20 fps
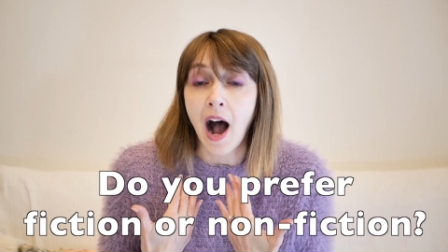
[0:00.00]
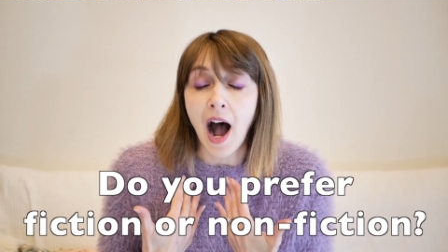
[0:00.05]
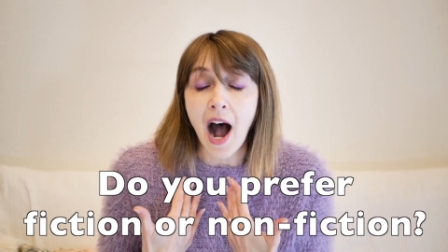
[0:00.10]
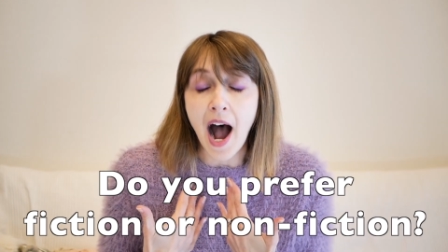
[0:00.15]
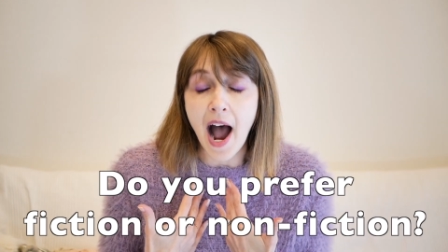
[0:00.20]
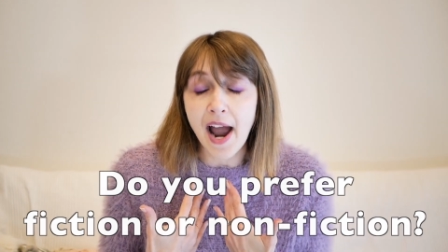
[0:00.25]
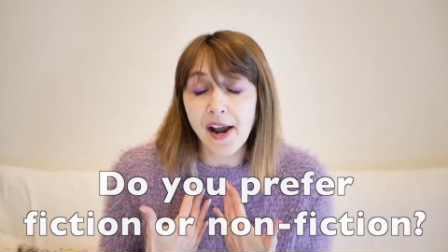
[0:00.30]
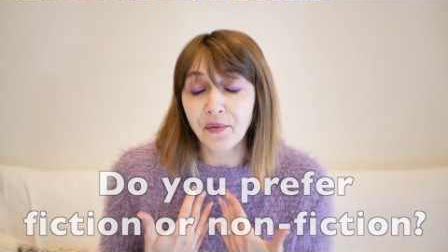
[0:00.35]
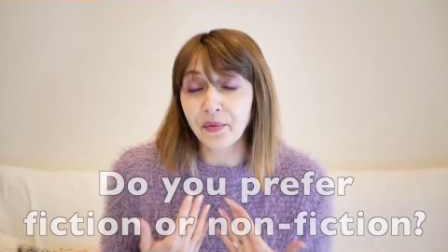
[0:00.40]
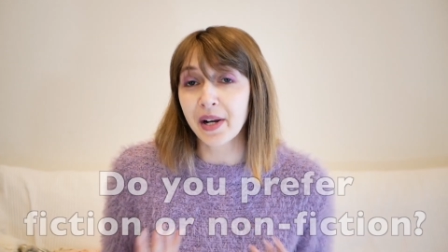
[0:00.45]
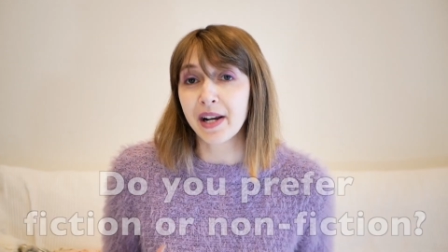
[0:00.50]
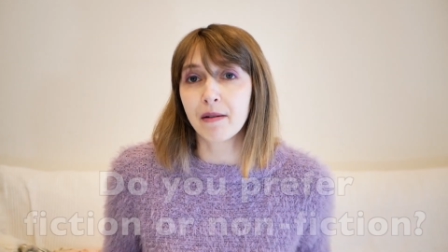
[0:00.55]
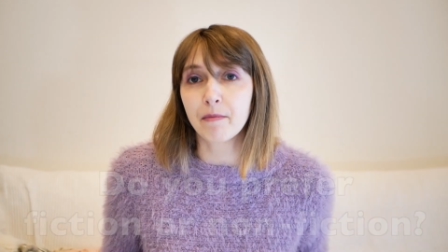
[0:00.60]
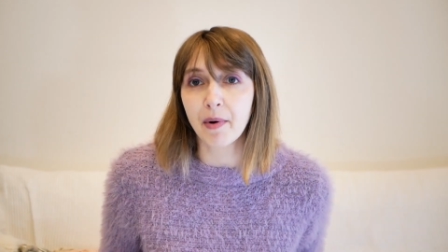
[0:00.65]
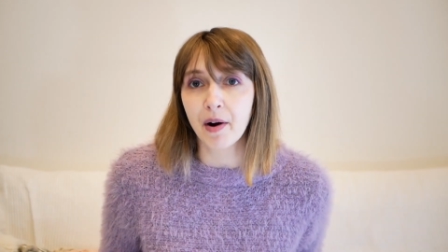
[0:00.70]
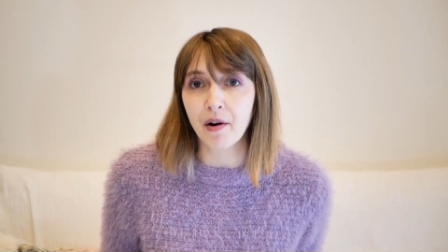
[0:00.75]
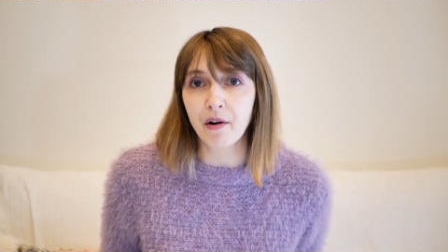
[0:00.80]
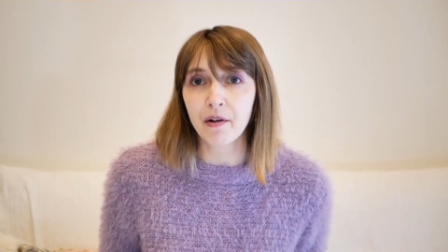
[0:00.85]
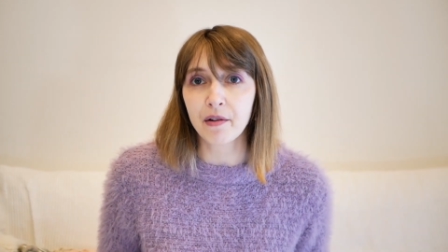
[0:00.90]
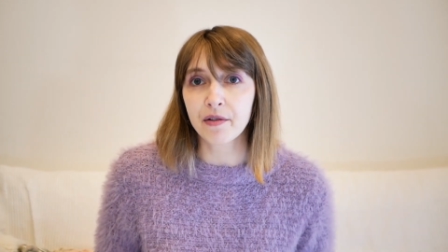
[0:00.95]
I read
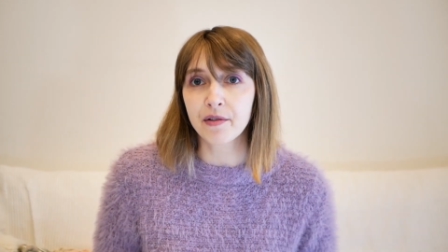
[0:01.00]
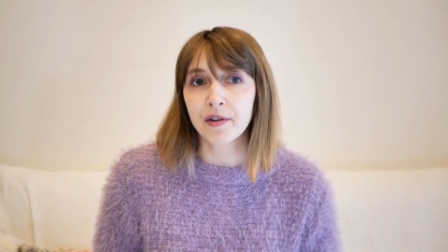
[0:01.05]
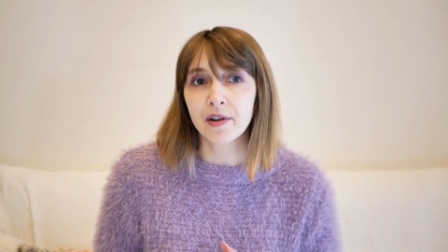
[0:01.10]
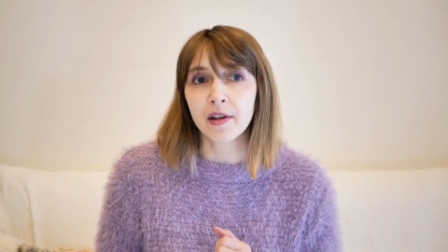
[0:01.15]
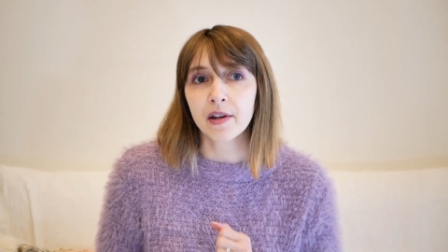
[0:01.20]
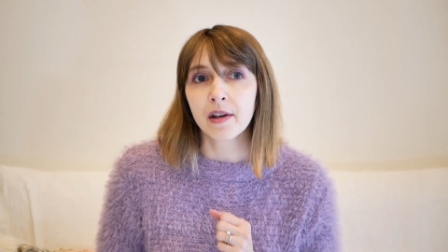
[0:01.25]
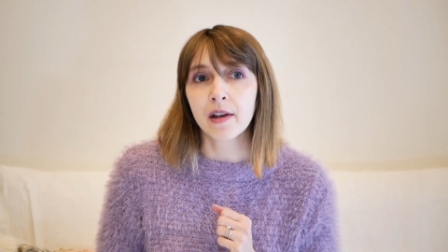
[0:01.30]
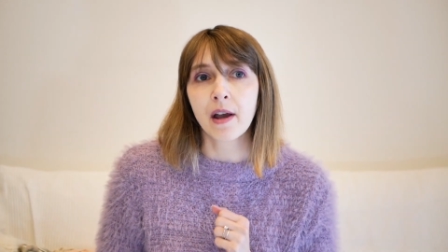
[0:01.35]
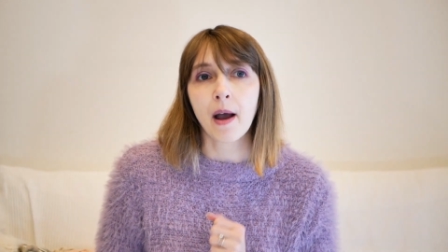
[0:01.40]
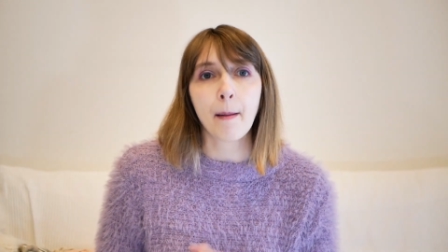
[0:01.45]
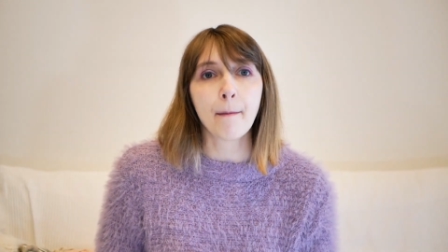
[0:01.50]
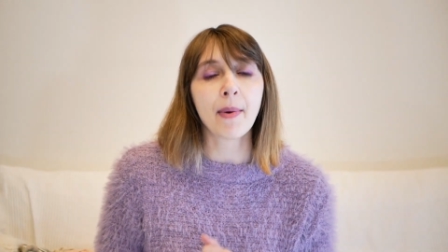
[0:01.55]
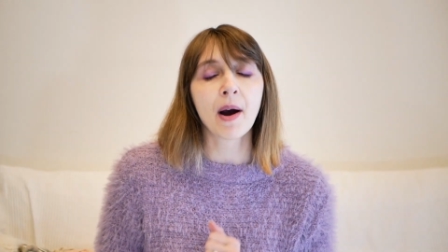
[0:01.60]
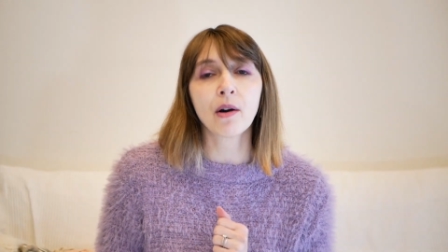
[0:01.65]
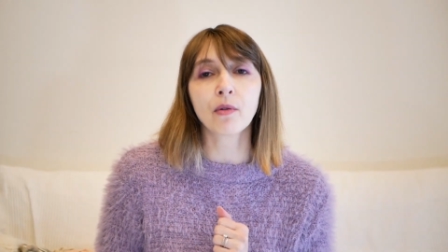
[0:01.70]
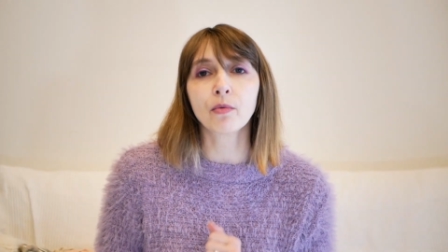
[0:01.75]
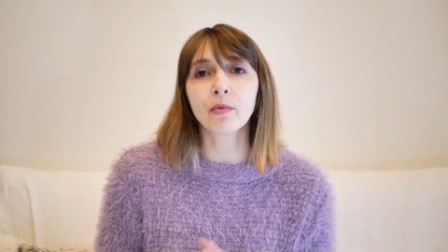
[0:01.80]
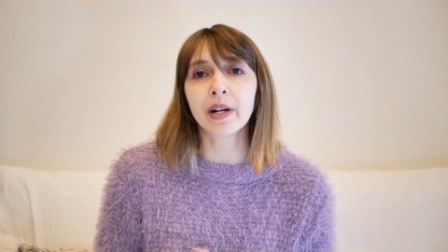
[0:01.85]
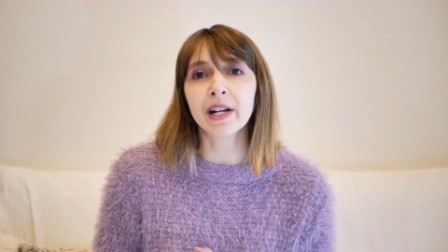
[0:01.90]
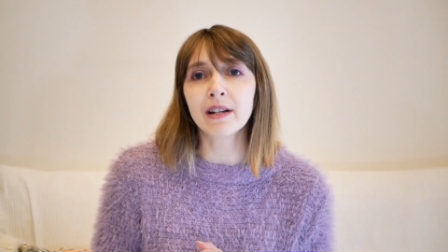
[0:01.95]
both,
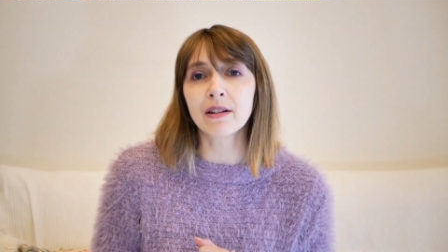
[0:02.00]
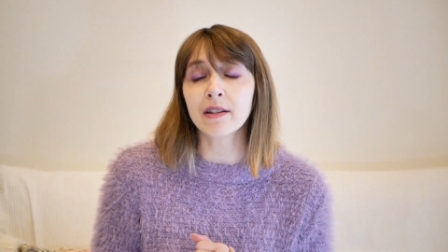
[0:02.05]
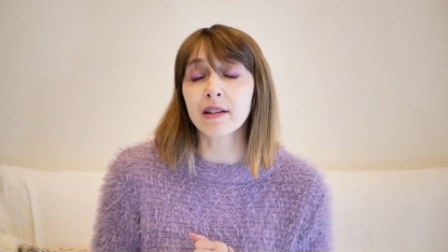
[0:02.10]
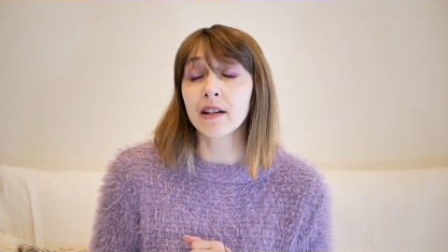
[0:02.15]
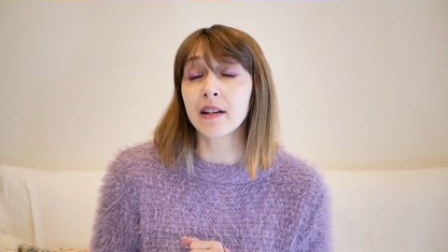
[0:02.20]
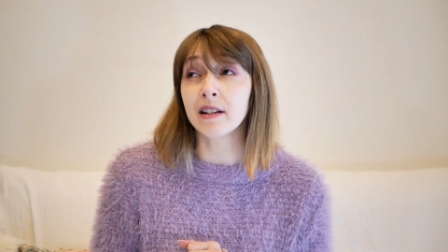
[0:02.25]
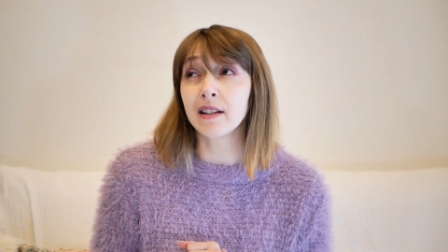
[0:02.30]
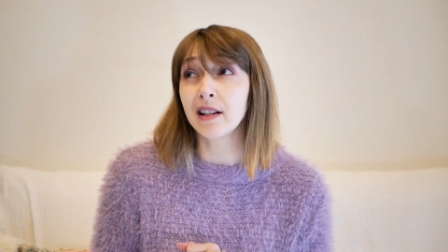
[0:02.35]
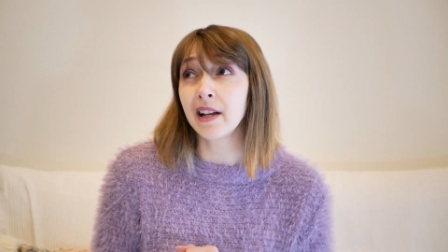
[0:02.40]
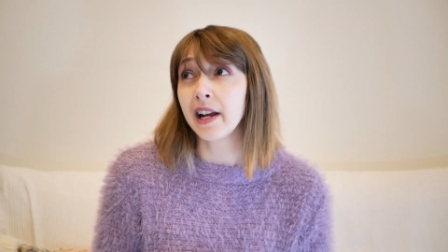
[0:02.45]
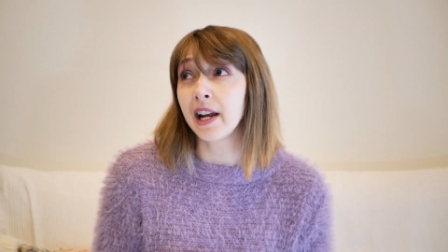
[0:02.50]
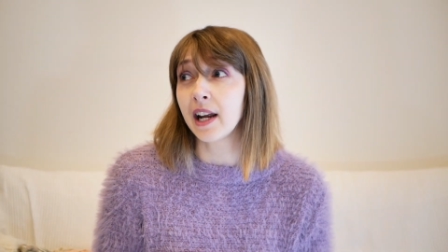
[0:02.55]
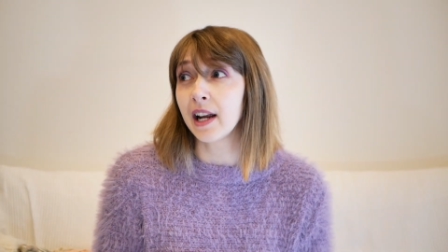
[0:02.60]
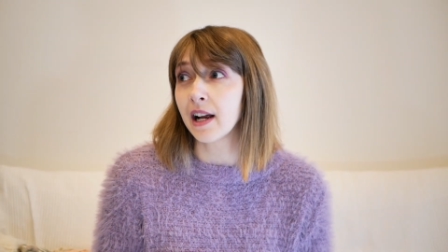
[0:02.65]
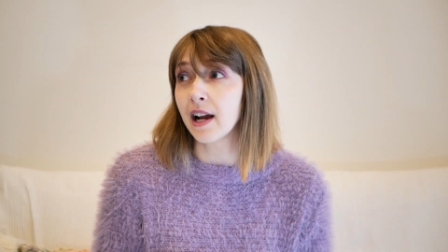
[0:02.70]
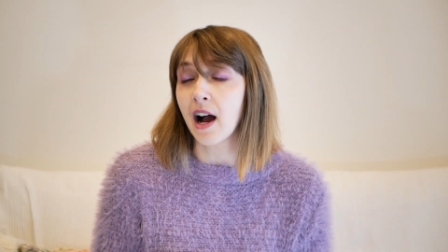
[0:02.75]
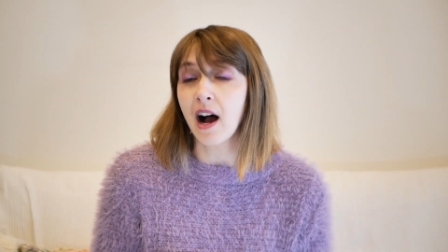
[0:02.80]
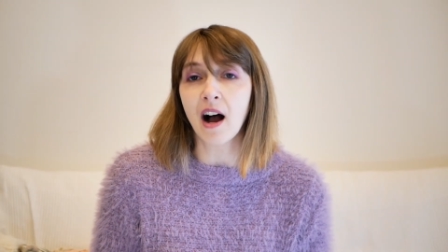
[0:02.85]
but recently